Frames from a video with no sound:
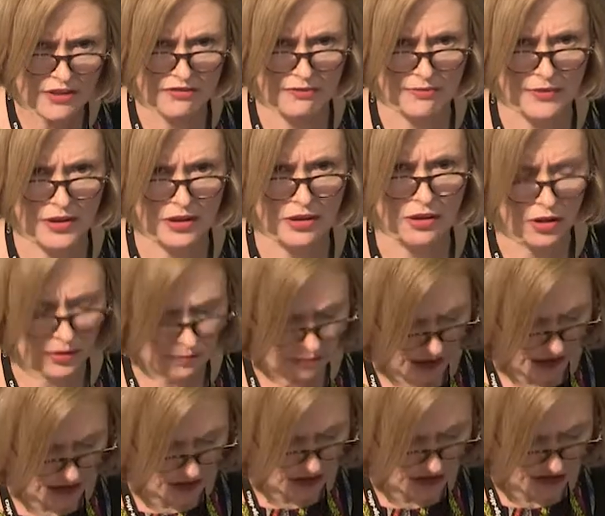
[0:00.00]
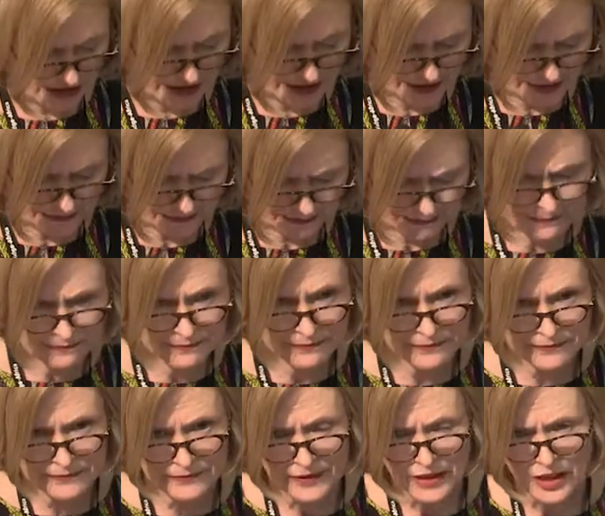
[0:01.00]
from their home countries.
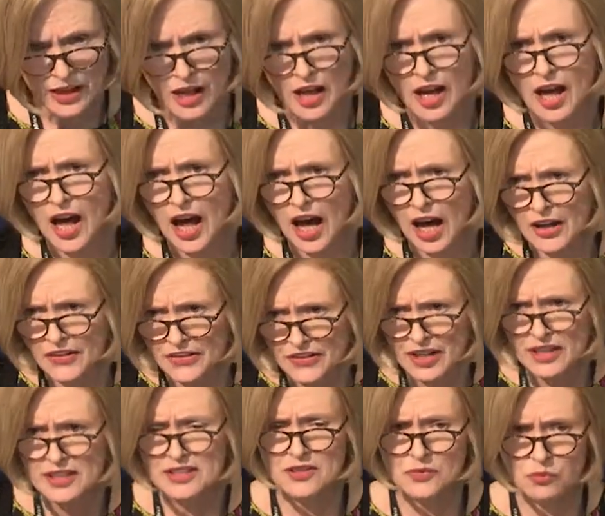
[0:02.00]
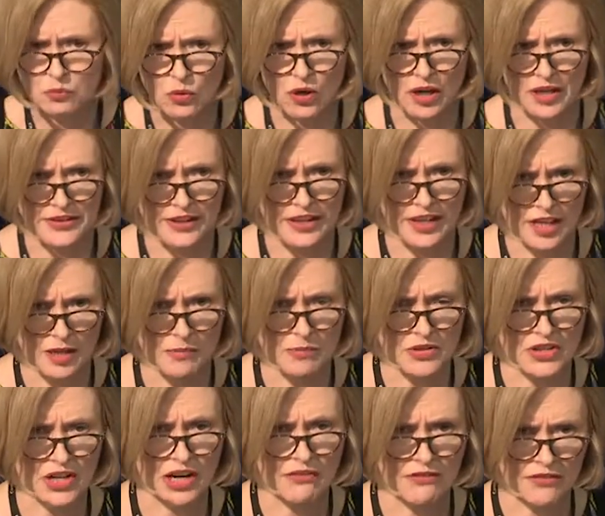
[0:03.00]
And that's why the
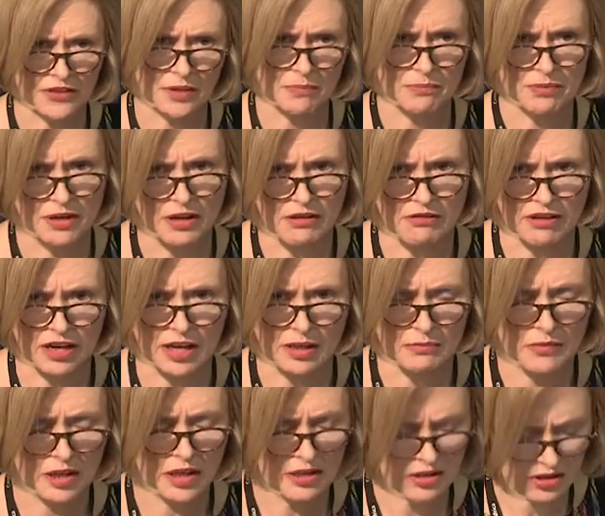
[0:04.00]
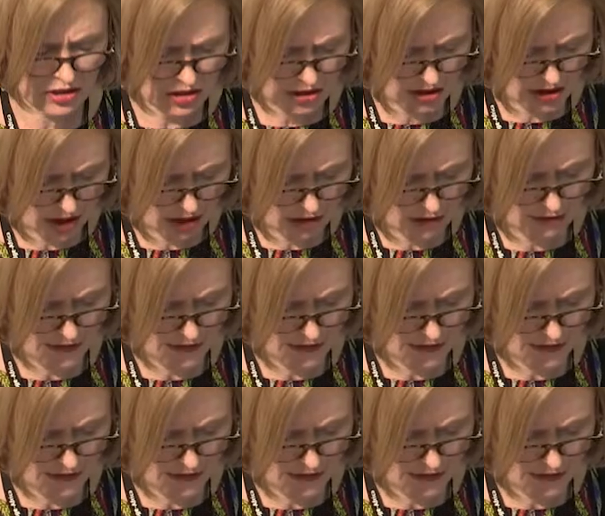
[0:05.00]
Cambridge Africa programme is so